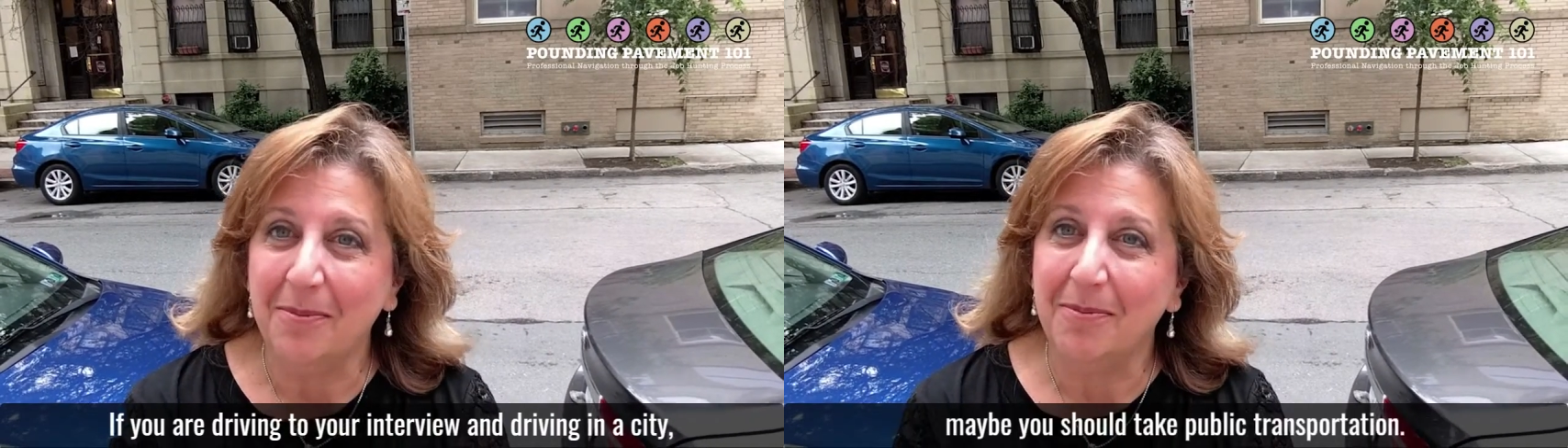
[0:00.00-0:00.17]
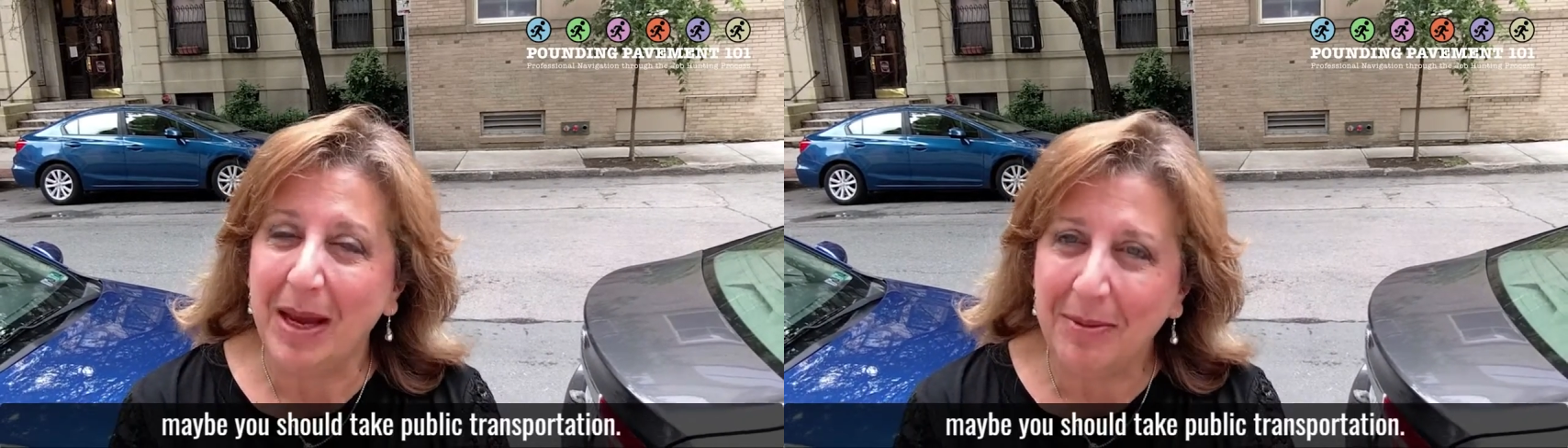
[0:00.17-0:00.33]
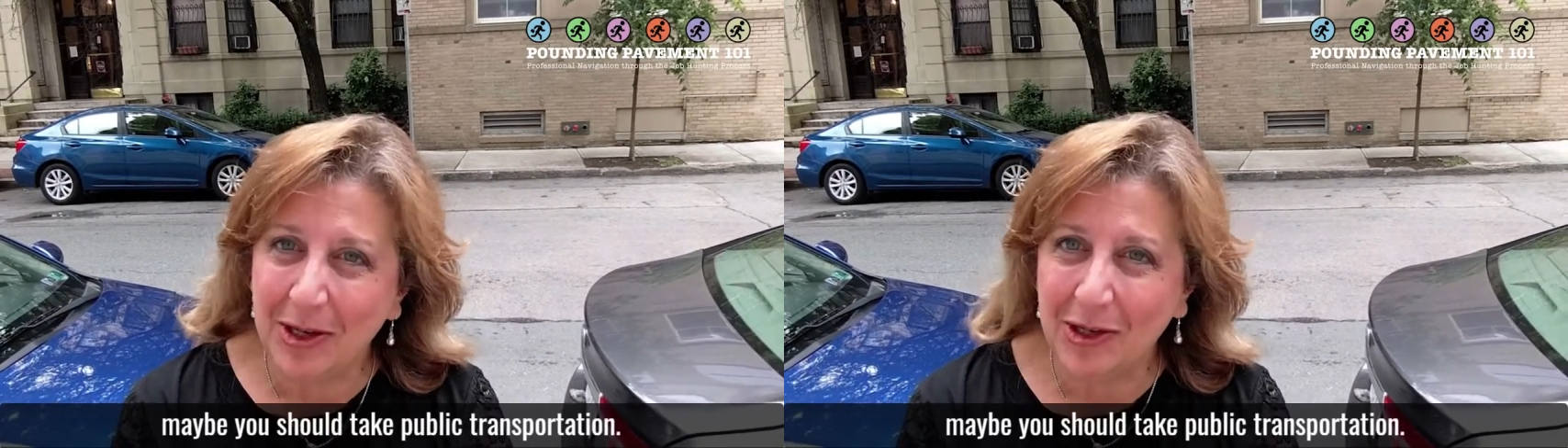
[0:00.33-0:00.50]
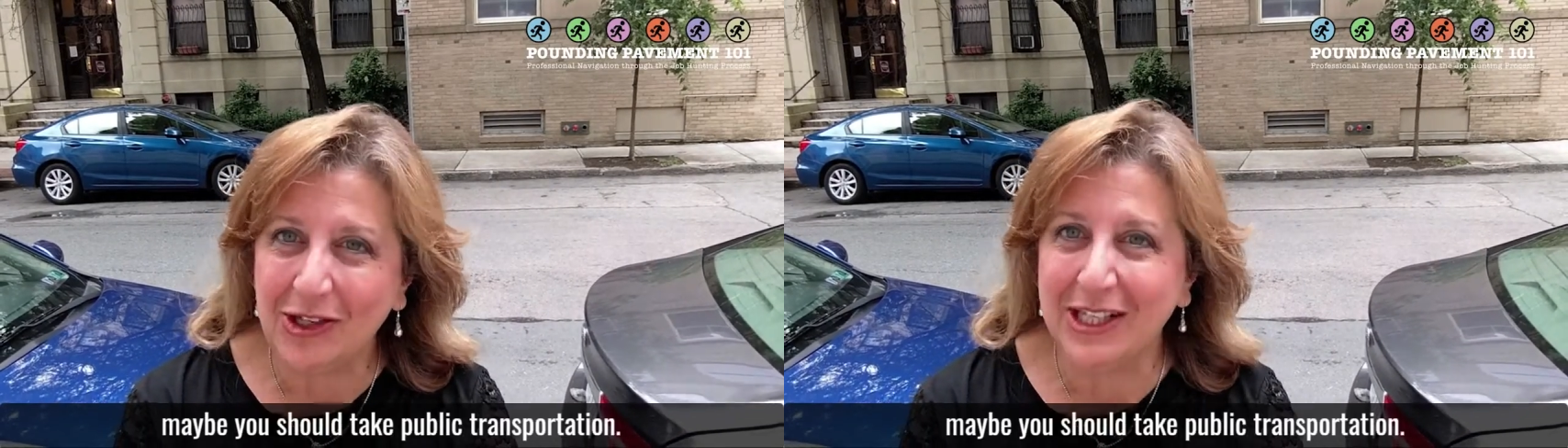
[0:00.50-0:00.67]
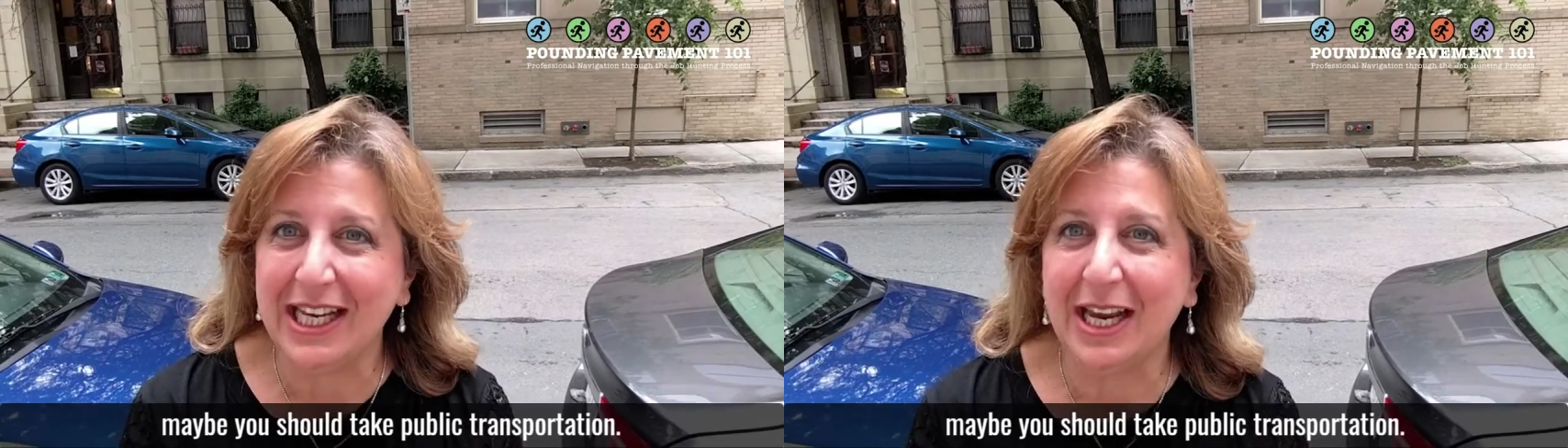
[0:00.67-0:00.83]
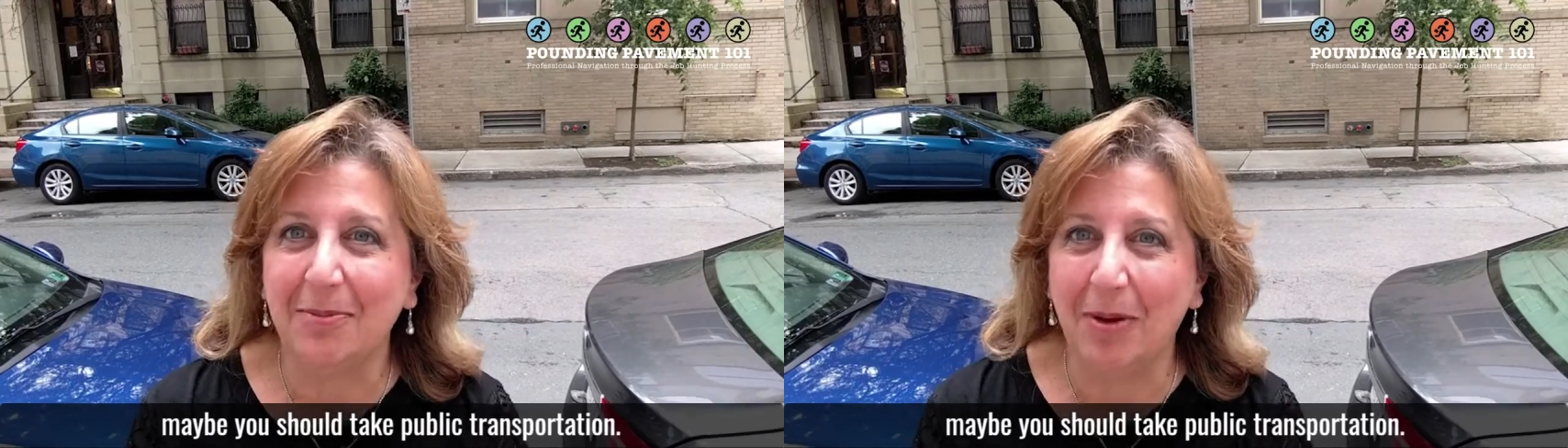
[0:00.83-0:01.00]
maybe you should
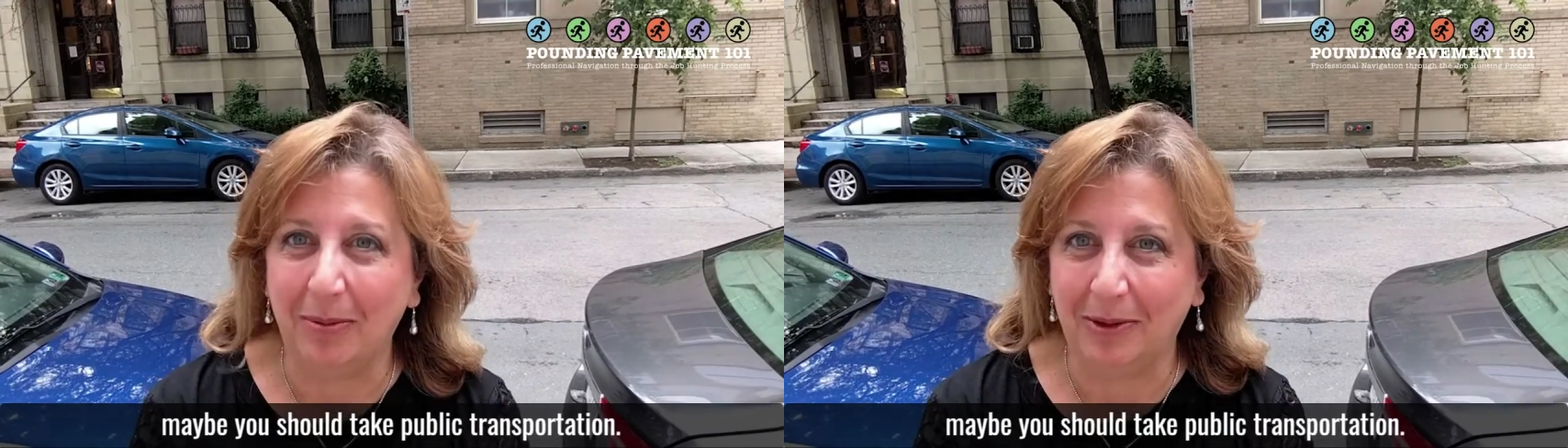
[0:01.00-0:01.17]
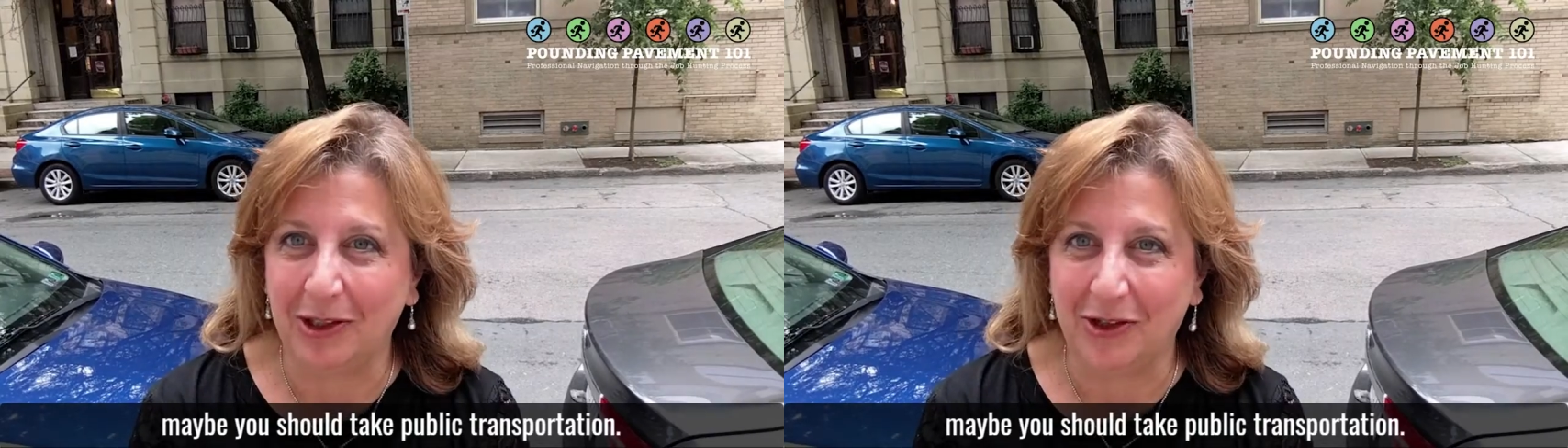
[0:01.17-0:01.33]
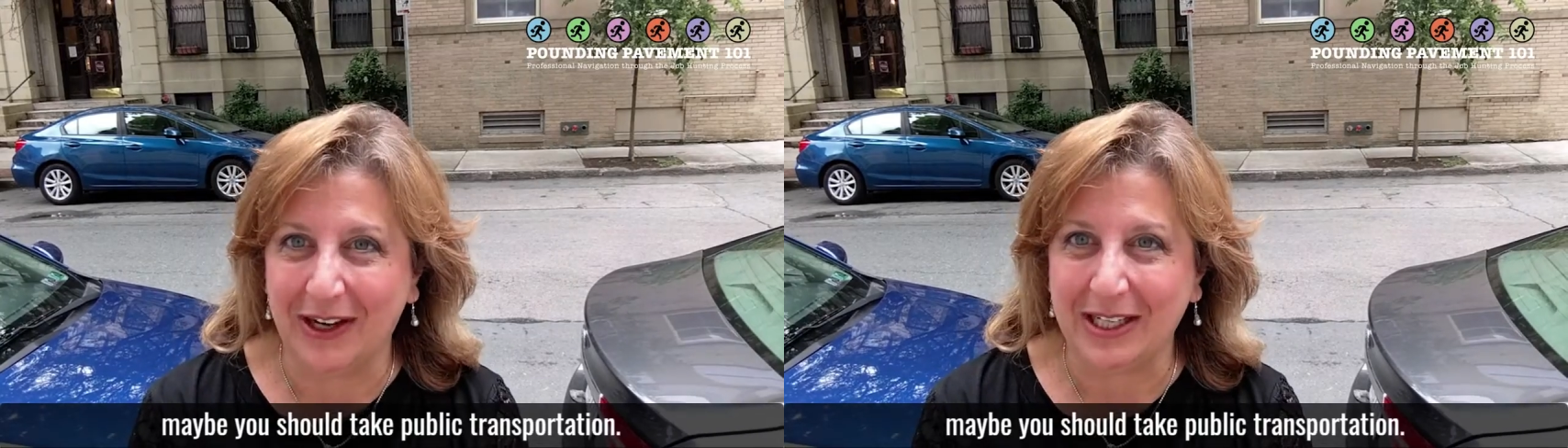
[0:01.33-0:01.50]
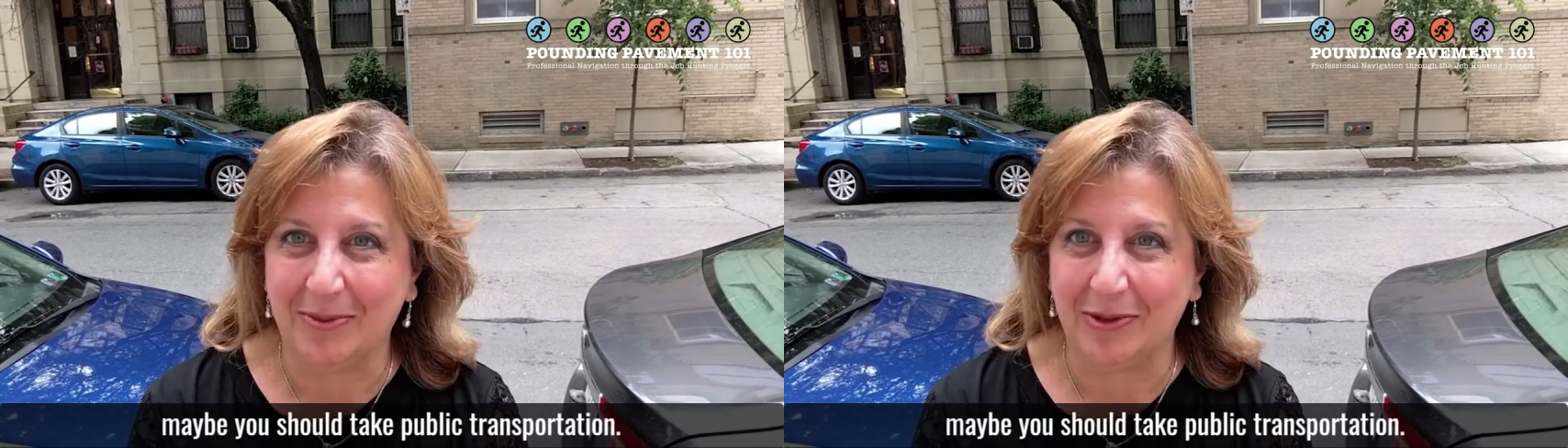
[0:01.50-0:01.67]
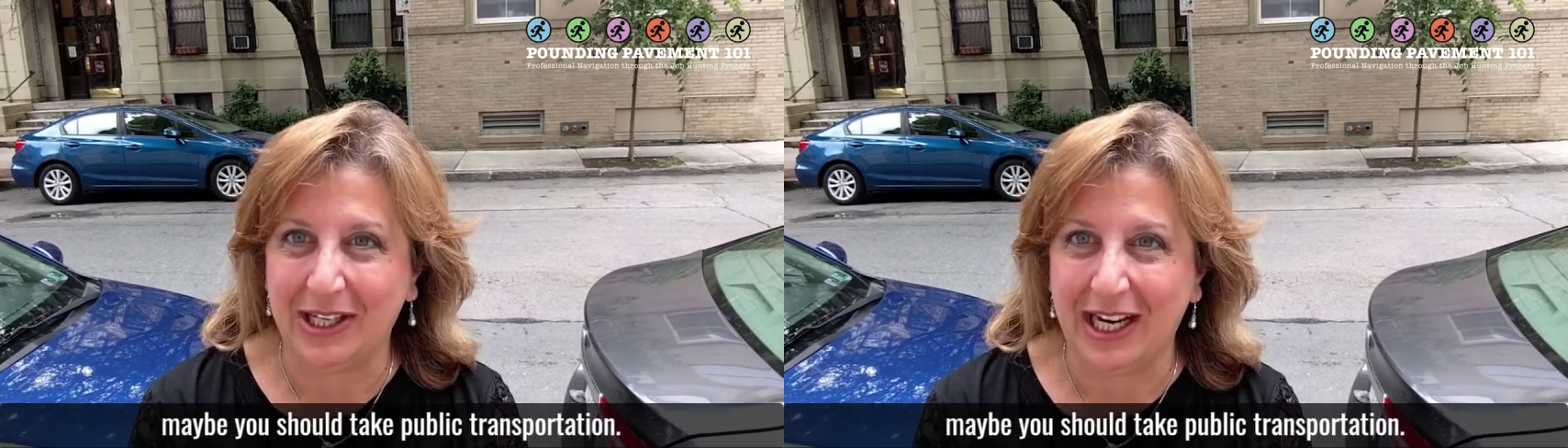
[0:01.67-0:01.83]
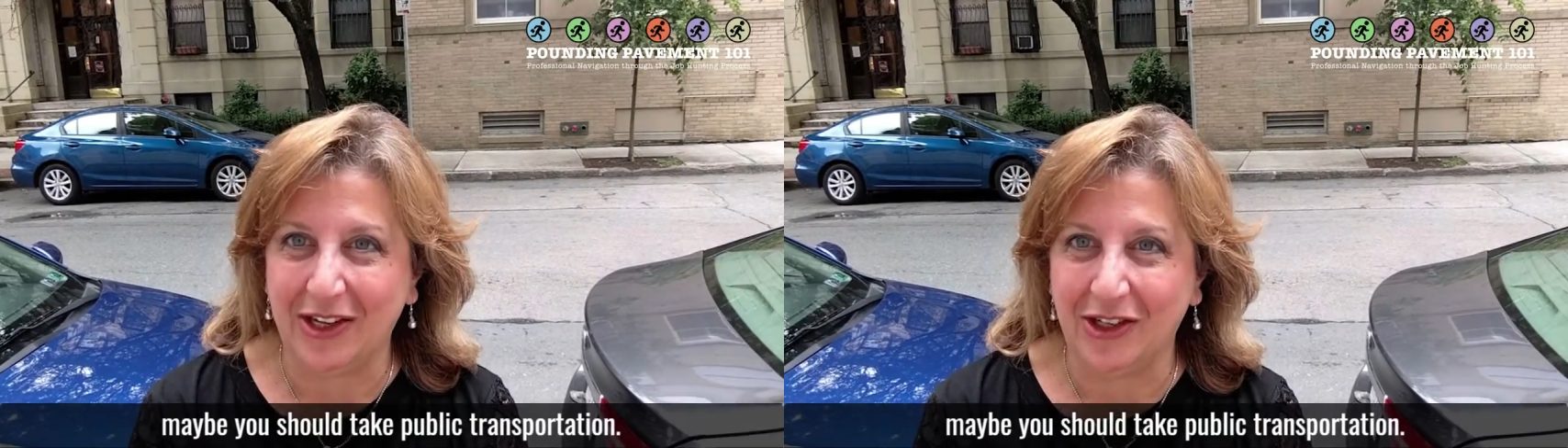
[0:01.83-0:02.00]
take public
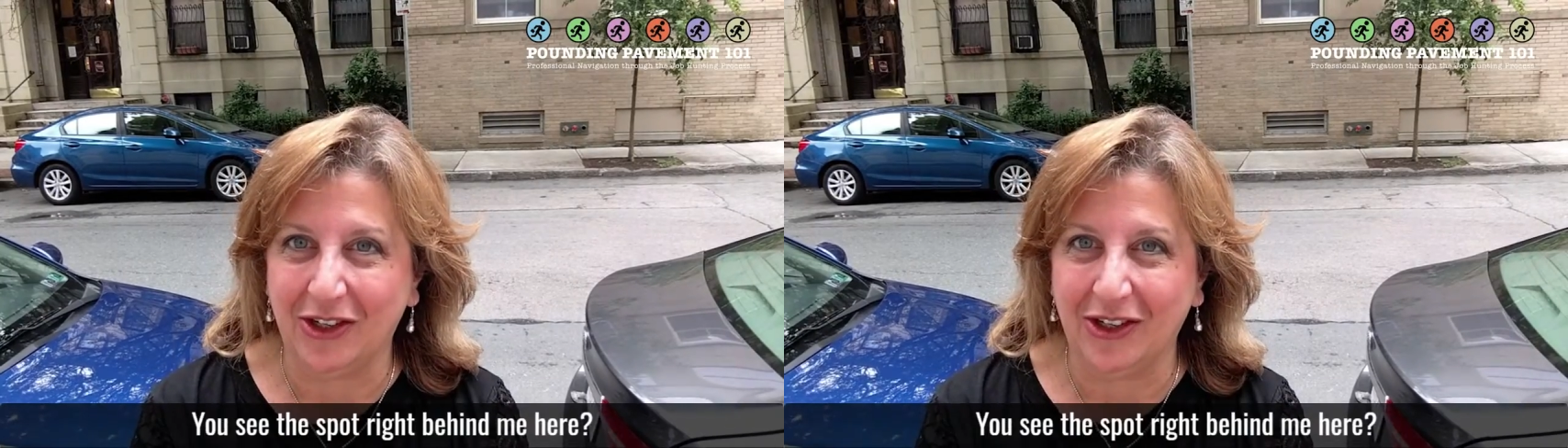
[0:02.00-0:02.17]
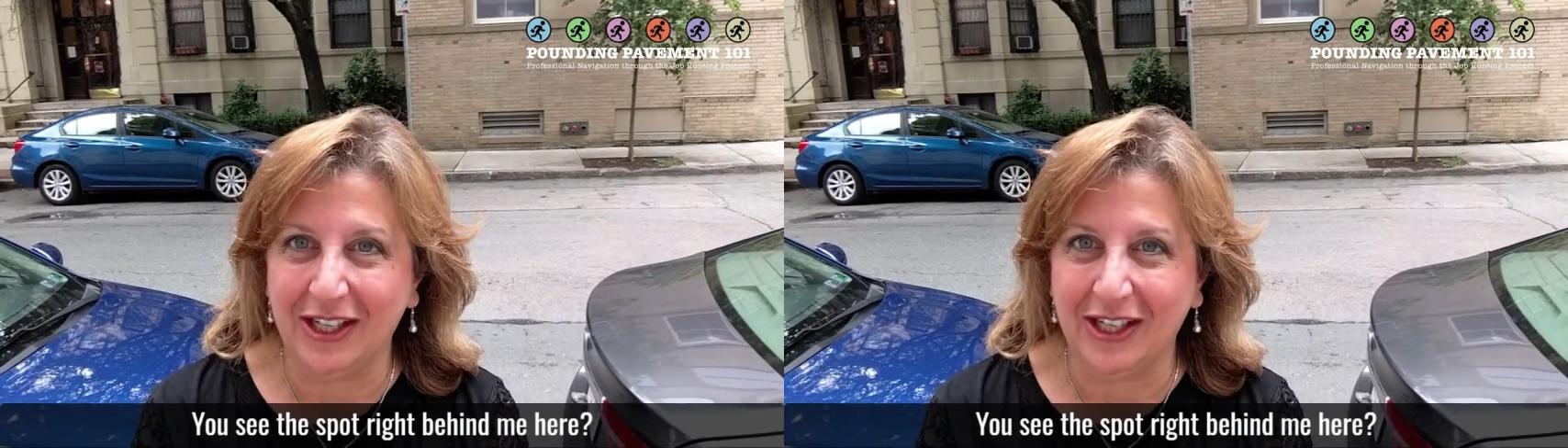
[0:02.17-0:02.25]
transportation.